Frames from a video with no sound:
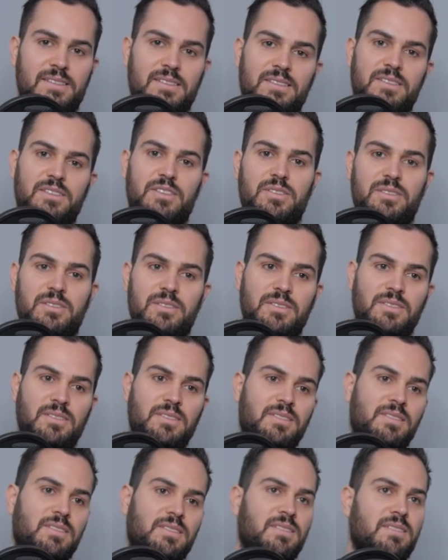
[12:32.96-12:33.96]

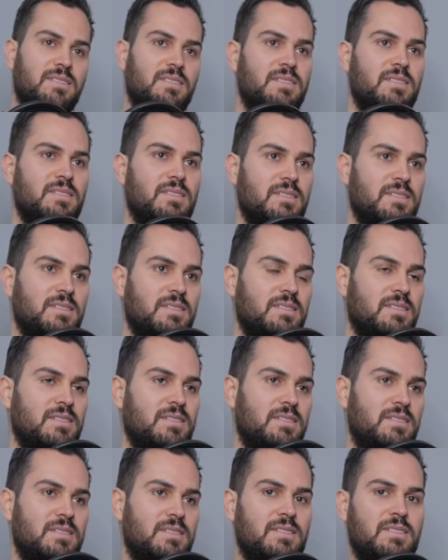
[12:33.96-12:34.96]

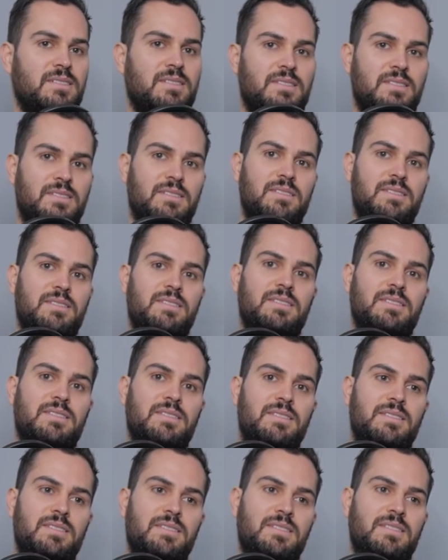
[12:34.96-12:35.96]

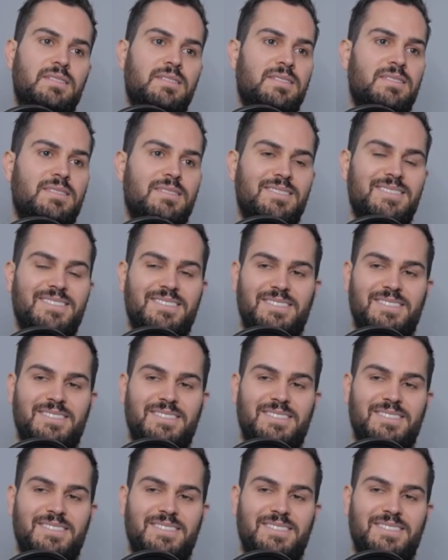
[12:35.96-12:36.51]
No words are spoken by the person on screen.